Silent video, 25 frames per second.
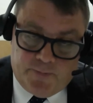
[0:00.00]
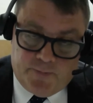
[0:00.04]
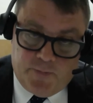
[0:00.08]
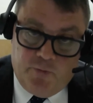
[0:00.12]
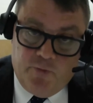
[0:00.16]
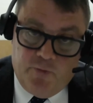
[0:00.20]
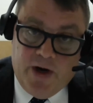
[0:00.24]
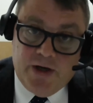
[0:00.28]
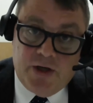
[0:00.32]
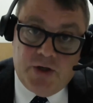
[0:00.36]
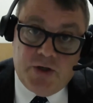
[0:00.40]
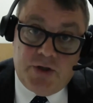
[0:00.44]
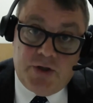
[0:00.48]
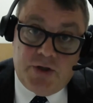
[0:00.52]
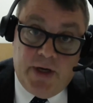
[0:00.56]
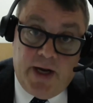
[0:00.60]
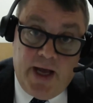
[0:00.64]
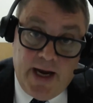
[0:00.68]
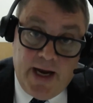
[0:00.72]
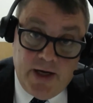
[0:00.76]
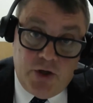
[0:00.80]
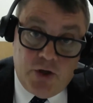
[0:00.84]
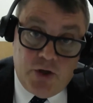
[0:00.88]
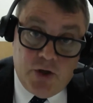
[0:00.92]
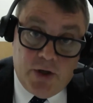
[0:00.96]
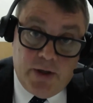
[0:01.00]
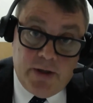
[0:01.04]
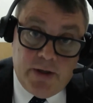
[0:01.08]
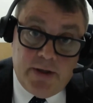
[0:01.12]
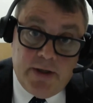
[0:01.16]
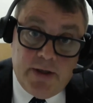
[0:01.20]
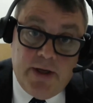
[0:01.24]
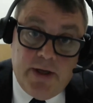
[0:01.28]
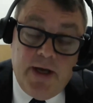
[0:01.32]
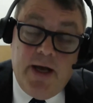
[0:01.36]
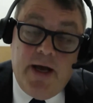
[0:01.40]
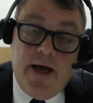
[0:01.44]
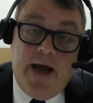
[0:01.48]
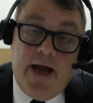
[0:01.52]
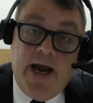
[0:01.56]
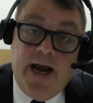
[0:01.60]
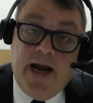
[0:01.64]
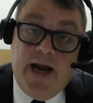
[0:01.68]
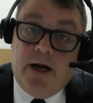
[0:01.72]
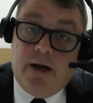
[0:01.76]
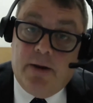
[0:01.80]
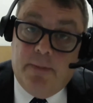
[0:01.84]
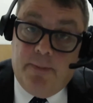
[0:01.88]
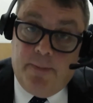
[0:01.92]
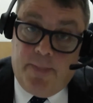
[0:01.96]
registered agent
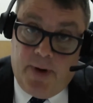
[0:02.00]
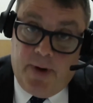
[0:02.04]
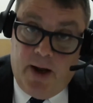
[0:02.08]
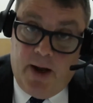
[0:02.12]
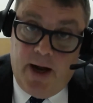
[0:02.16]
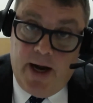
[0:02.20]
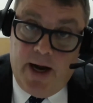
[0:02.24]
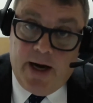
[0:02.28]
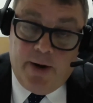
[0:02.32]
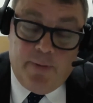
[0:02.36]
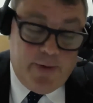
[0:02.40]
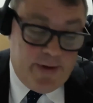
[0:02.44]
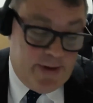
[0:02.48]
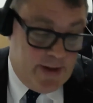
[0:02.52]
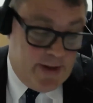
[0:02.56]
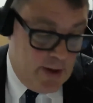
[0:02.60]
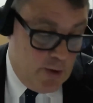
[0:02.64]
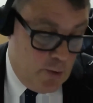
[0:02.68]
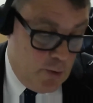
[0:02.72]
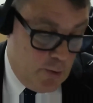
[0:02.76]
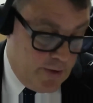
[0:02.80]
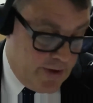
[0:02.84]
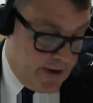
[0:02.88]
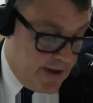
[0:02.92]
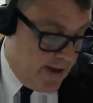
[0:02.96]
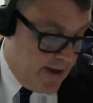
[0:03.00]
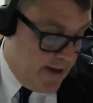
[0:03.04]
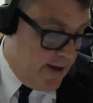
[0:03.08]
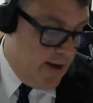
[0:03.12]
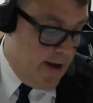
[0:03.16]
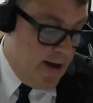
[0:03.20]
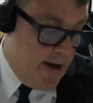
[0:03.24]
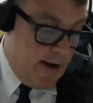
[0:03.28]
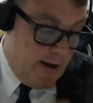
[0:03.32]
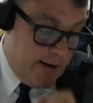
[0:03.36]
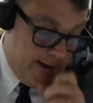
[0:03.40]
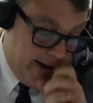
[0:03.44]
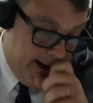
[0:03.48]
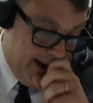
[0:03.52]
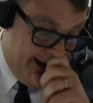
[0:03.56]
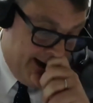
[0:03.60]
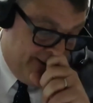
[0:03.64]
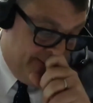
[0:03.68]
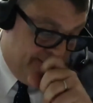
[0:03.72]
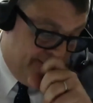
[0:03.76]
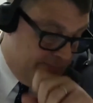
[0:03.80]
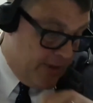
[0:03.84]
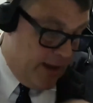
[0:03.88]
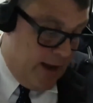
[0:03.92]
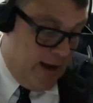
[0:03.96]
in complying with the order.
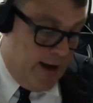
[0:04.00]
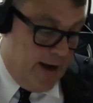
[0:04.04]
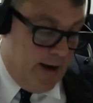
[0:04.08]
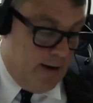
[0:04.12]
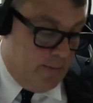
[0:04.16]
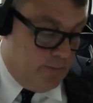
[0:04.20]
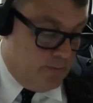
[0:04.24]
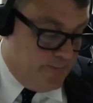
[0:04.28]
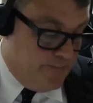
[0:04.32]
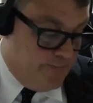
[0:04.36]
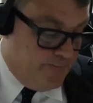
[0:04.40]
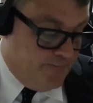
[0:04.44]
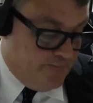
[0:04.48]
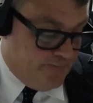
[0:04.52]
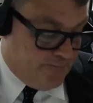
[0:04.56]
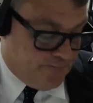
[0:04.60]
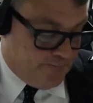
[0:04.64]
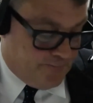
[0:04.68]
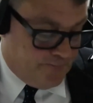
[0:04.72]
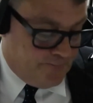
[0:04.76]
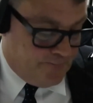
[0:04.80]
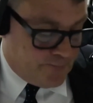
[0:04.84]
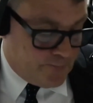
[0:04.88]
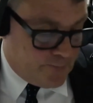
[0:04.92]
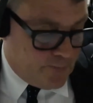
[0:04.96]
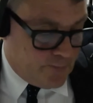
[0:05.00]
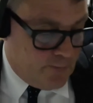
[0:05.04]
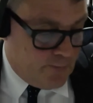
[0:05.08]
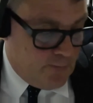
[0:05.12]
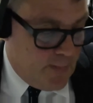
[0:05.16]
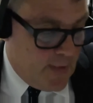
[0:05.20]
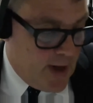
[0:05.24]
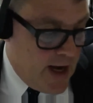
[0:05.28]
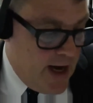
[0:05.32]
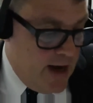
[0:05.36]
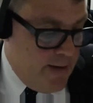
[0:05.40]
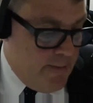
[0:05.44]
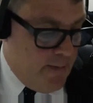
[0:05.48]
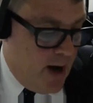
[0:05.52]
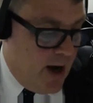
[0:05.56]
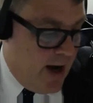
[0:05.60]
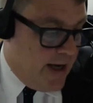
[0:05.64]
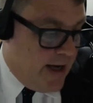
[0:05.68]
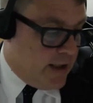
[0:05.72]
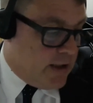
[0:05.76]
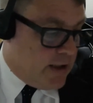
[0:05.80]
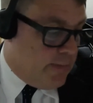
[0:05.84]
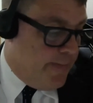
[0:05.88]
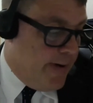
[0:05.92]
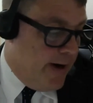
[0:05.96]
Now, in my
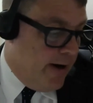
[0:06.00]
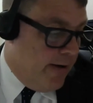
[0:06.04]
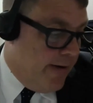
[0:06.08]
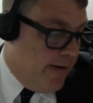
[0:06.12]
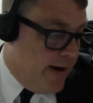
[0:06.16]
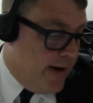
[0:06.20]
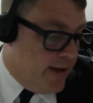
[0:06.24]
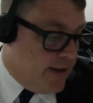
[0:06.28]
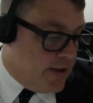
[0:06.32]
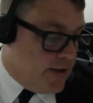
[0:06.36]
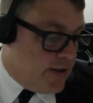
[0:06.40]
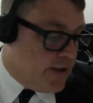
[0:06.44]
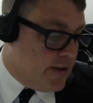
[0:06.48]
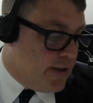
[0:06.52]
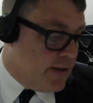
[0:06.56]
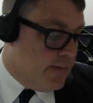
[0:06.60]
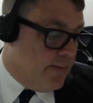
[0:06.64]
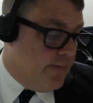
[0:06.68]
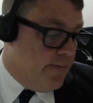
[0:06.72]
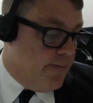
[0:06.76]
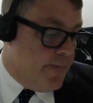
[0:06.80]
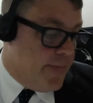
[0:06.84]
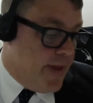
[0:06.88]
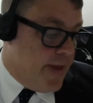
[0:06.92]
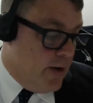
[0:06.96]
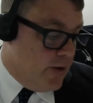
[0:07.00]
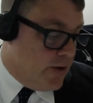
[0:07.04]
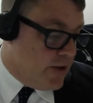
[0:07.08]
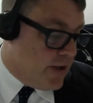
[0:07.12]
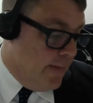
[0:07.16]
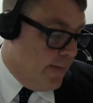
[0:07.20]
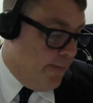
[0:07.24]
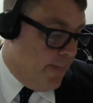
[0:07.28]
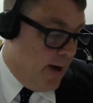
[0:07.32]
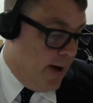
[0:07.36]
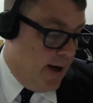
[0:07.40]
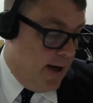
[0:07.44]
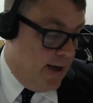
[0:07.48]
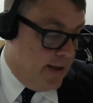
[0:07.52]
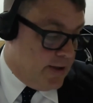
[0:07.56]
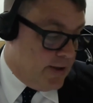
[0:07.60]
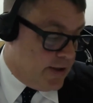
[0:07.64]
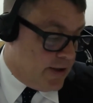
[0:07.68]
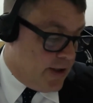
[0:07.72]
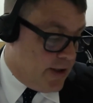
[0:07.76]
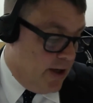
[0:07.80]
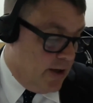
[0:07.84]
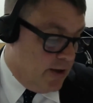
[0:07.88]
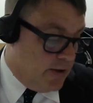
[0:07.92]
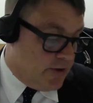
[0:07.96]
experience, those compliance
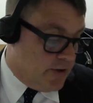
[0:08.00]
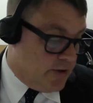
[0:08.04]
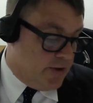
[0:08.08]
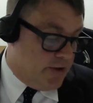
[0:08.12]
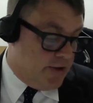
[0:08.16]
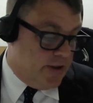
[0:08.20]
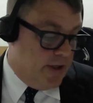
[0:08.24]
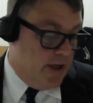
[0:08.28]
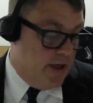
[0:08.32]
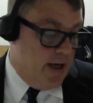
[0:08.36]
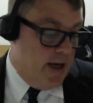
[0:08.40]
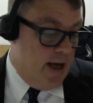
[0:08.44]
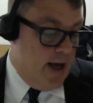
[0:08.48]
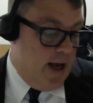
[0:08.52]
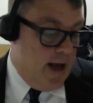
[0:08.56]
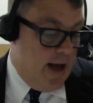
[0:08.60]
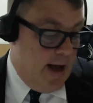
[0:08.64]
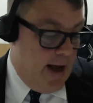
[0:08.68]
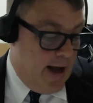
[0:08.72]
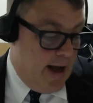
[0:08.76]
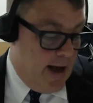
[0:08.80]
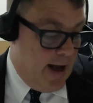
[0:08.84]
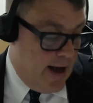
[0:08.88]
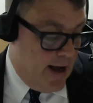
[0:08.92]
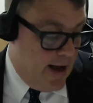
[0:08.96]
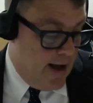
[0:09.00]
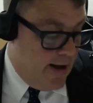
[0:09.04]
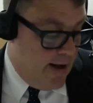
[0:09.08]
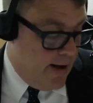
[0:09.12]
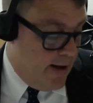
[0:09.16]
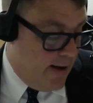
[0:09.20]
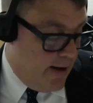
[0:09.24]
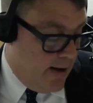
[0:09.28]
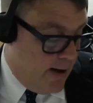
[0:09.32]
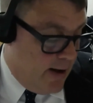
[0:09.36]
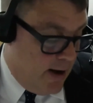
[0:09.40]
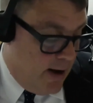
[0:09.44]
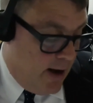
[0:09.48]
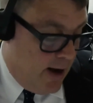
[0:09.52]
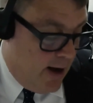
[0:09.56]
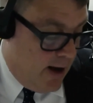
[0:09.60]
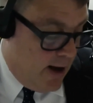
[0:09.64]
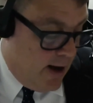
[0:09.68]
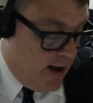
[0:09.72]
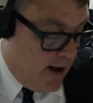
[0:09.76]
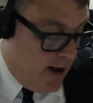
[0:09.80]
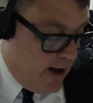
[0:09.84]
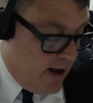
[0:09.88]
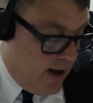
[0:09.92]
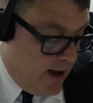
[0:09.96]
costs
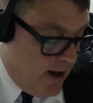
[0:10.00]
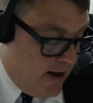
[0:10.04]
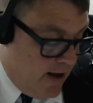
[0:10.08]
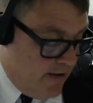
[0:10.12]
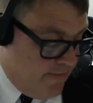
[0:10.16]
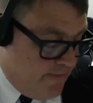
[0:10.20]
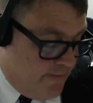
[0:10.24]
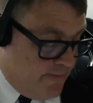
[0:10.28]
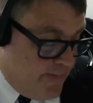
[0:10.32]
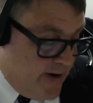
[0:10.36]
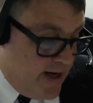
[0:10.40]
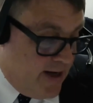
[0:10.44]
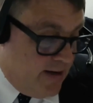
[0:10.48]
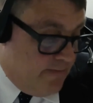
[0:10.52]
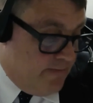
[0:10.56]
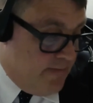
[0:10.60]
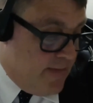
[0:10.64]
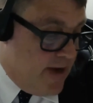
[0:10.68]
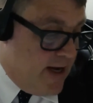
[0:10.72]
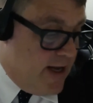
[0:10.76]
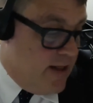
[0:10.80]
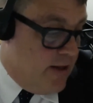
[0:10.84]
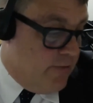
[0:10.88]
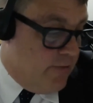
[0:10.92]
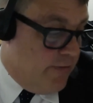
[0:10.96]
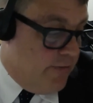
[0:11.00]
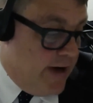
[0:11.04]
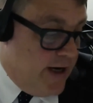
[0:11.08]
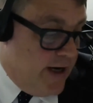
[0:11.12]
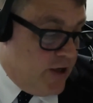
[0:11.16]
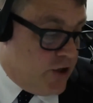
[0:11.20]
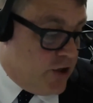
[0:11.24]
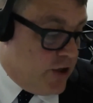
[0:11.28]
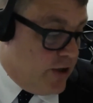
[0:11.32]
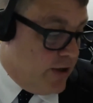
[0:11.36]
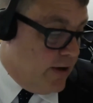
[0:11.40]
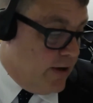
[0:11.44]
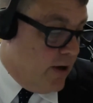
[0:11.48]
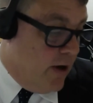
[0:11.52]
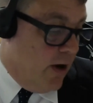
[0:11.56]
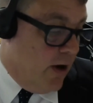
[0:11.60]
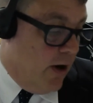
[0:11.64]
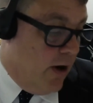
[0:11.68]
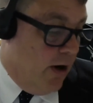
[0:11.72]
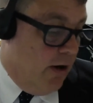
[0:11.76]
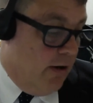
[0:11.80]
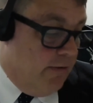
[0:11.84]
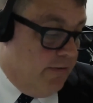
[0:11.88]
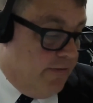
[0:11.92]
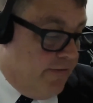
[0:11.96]
have been in the region
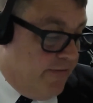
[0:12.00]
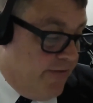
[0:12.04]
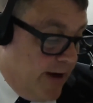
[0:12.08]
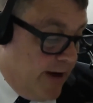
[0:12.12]
of